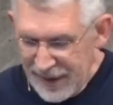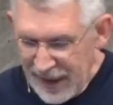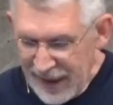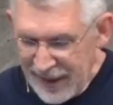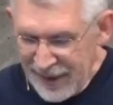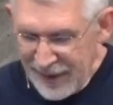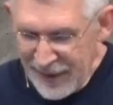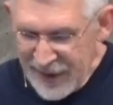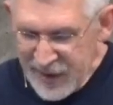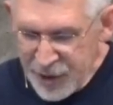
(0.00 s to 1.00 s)
uh,
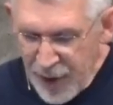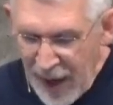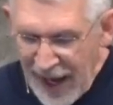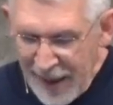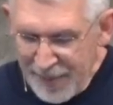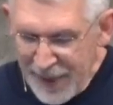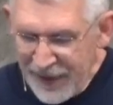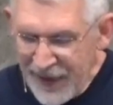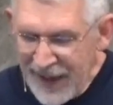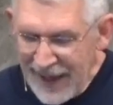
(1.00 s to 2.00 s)
this tribe.
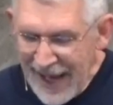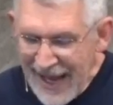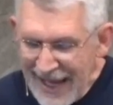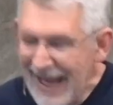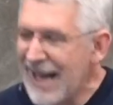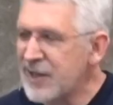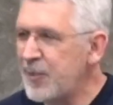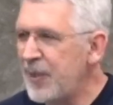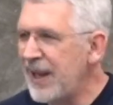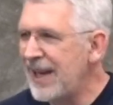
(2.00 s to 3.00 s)
But the
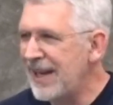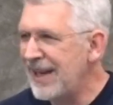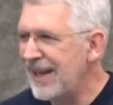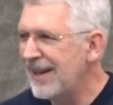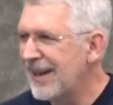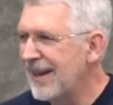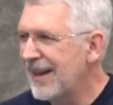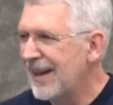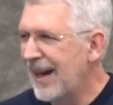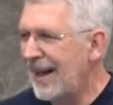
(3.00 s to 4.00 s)
NASB,
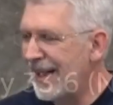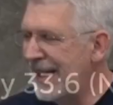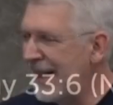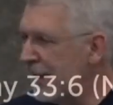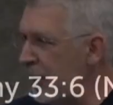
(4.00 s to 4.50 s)
uh, again, let